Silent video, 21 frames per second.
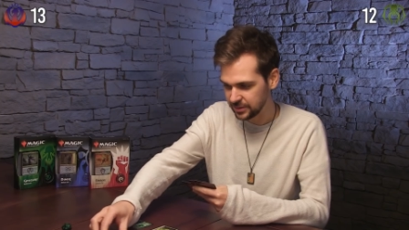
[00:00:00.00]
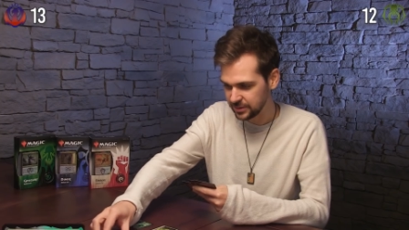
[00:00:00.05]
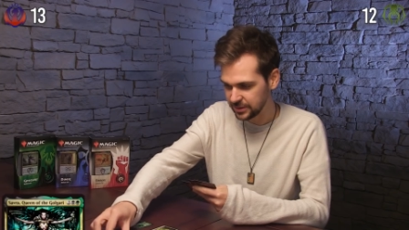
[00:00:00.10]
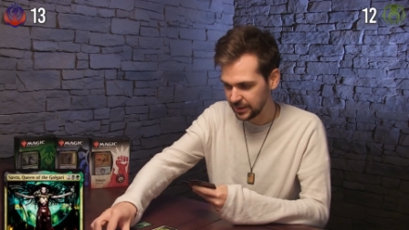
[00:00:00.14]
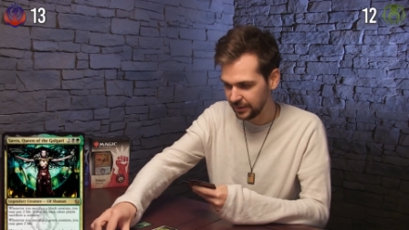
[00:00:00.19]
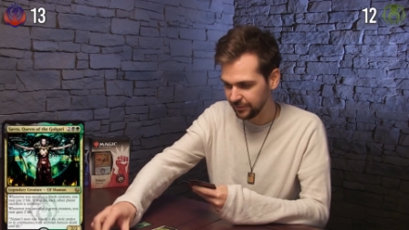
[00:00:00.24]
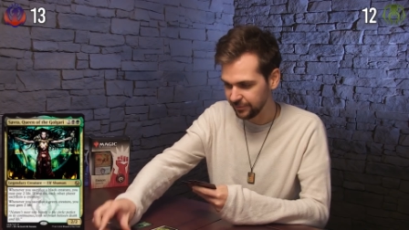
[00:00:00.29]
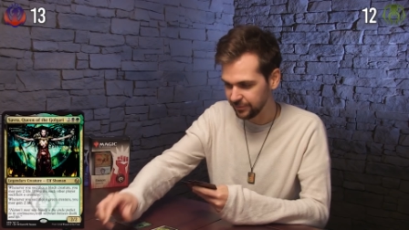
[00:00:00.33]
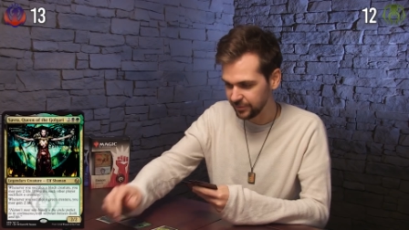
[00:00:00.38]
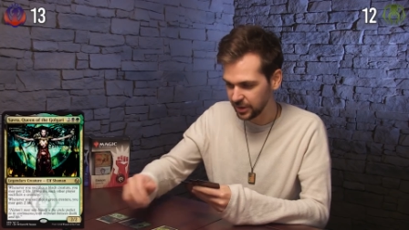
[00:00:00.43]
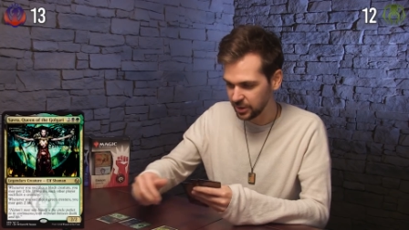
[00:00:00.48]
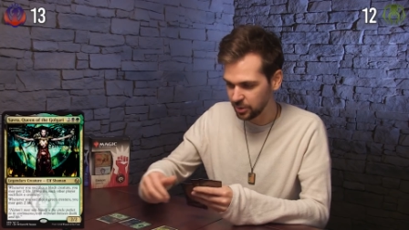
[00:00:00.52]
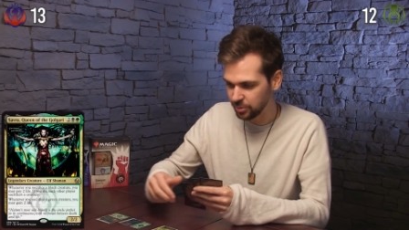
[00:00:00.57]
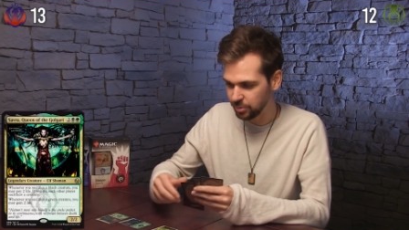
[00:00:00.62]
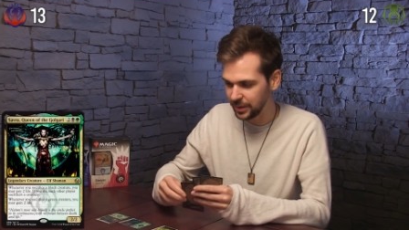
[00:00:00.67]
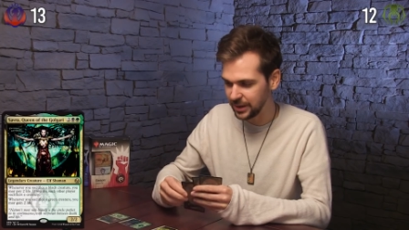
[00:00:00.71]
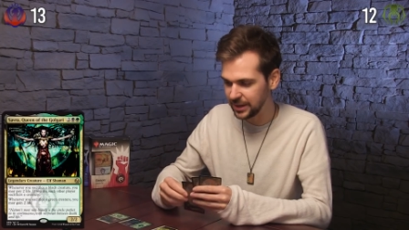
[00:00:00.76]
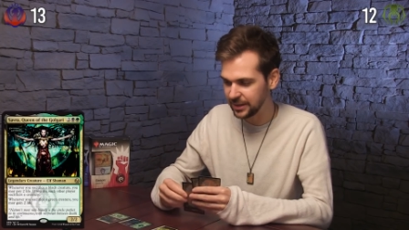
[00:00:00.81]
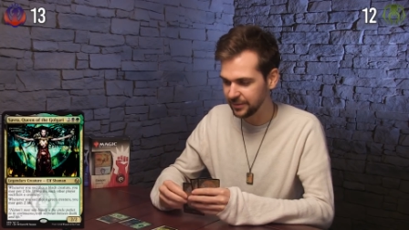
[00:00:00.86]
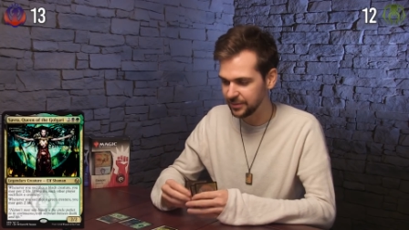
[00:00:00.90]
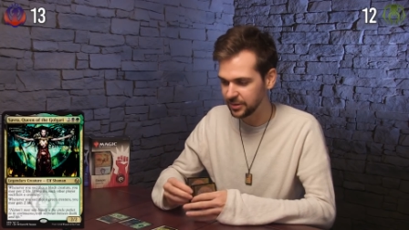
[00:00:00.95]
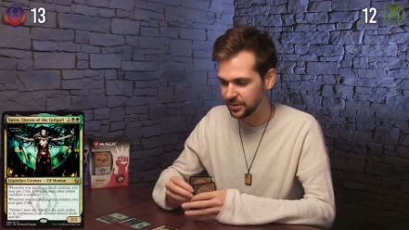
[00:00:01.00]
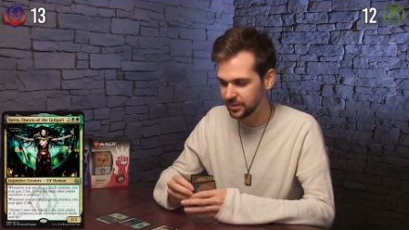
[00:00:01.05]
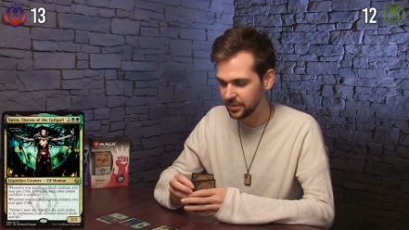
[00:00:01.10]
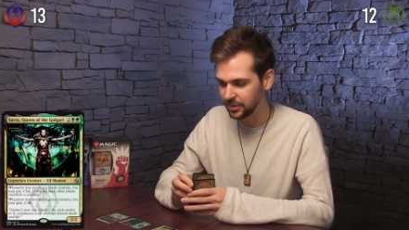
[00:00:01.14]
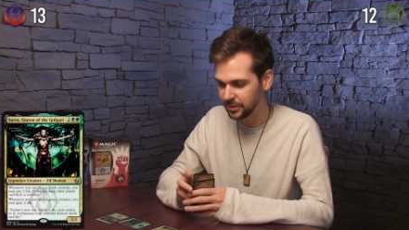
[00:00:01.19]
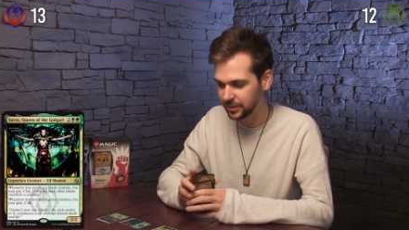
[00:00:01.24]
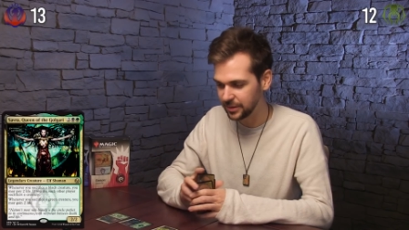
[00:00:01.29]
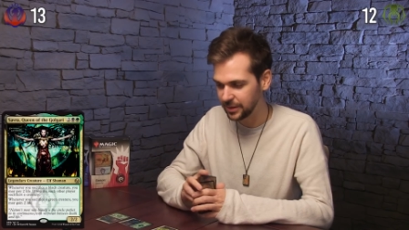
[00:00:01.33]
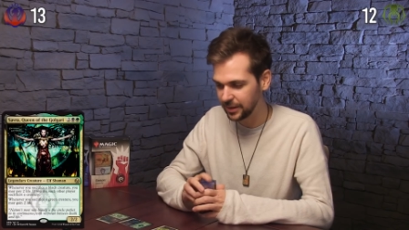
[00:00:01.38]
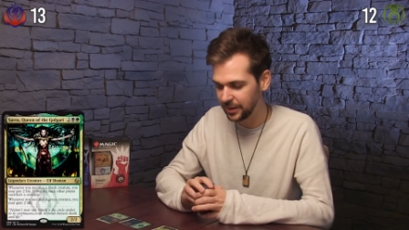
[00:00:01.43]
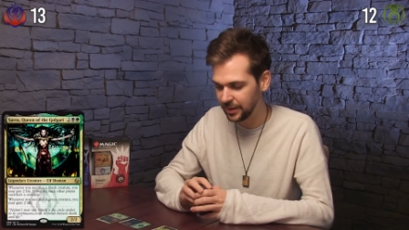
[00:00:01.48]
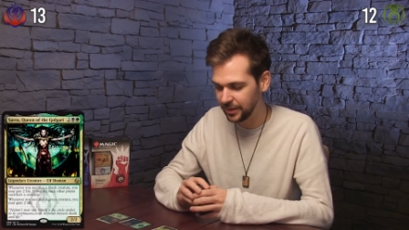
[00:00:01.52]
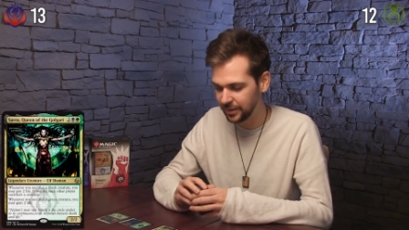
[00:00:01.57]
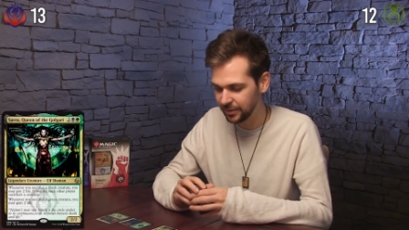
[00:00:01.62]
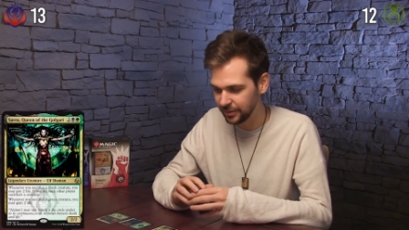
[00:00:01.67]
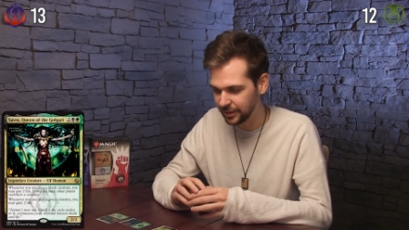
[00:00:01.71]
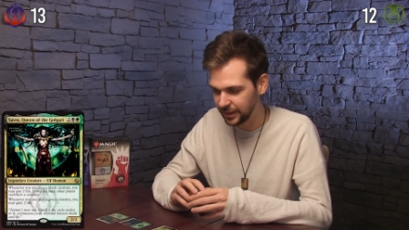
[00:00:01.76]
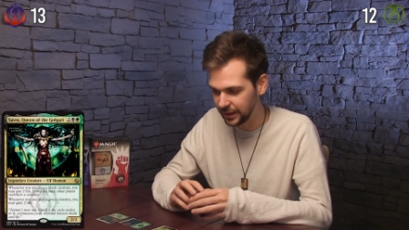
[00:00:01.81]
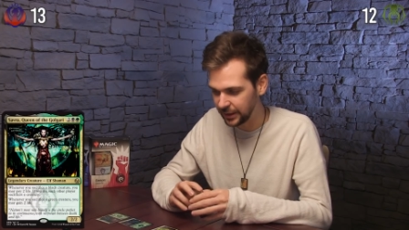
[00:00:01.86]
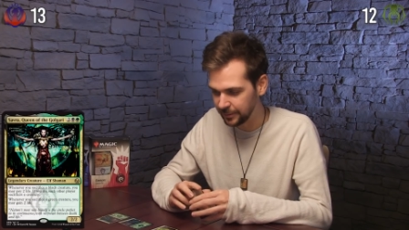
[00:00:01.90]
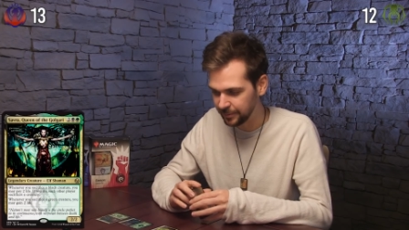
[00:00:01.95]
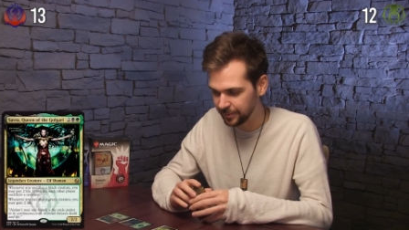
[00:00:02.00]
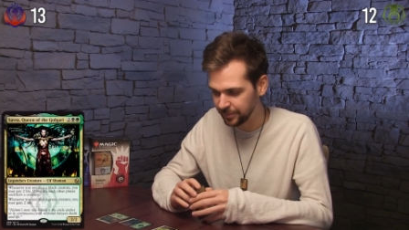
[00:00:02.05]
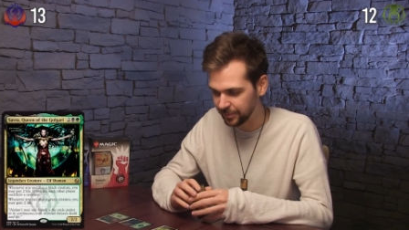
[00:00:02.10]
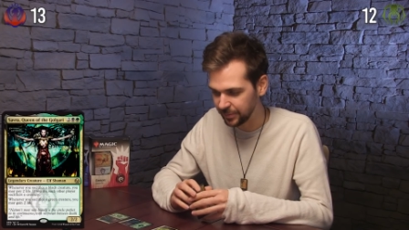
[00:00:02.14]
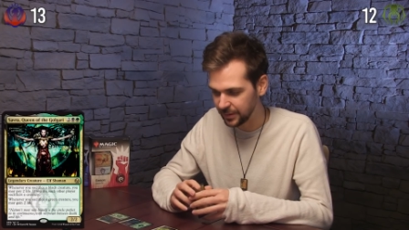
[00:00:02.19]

Savra, Queen of the Golgari.